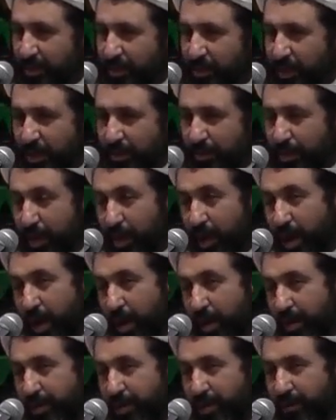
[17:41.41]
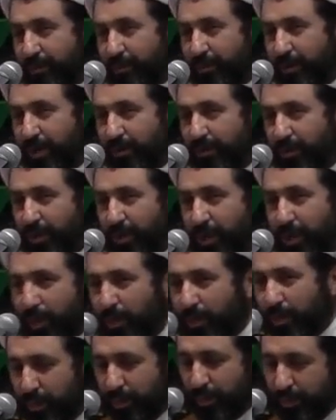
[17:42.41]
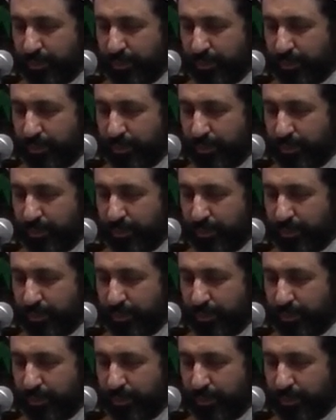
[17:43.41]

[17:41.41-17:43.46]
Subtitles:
but my eyes are full of hope.